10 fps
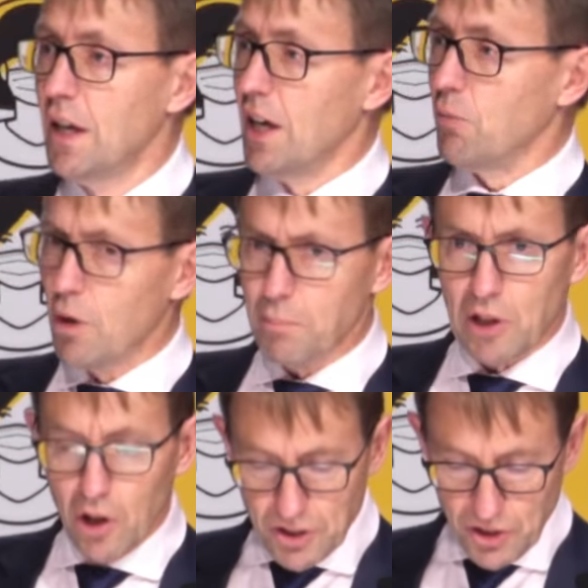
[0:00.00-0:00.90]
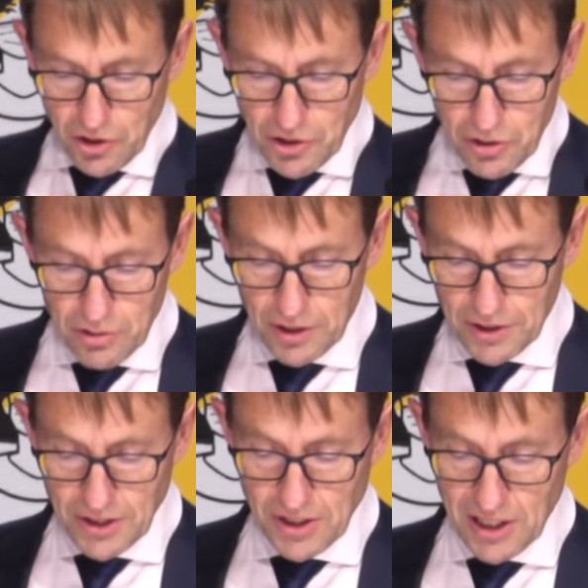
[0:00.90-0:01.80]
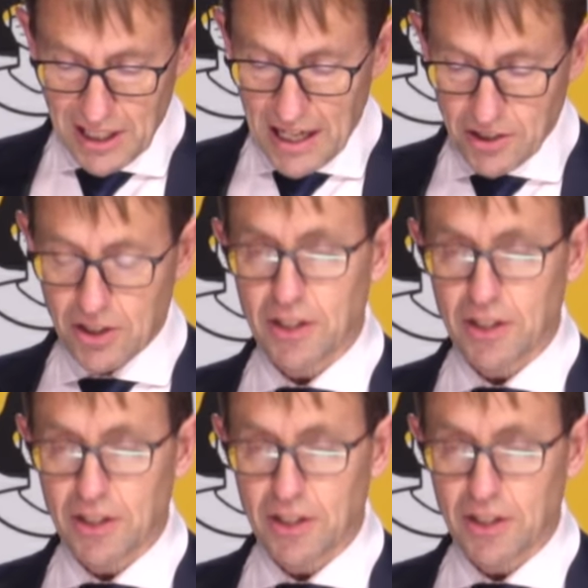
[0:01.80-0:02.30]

It won't be lost on you that this is the largest